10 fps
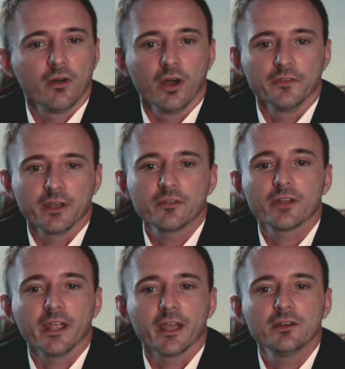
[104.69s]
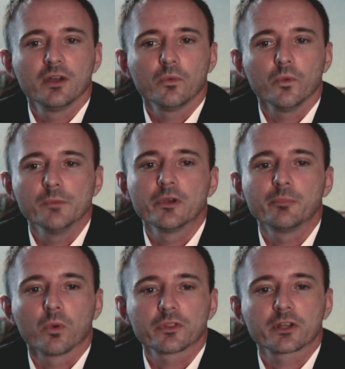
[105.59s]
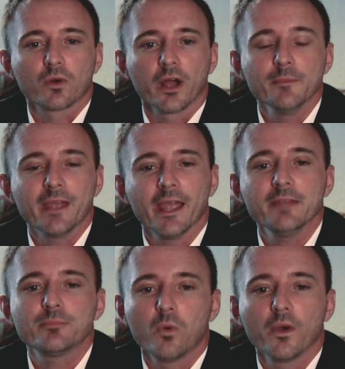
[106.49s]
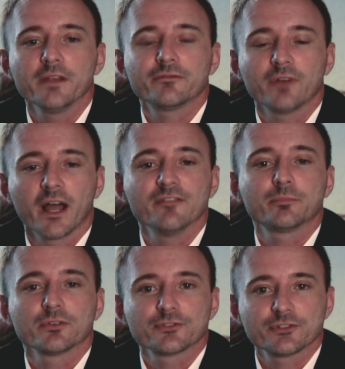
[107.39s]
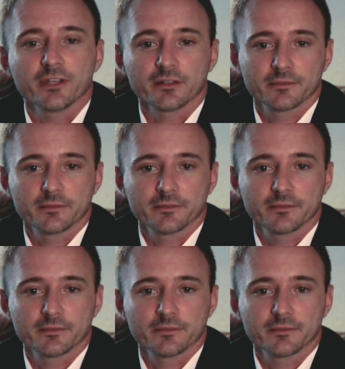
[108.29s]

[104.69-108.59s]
On the other hand, women report the crime 8.5%.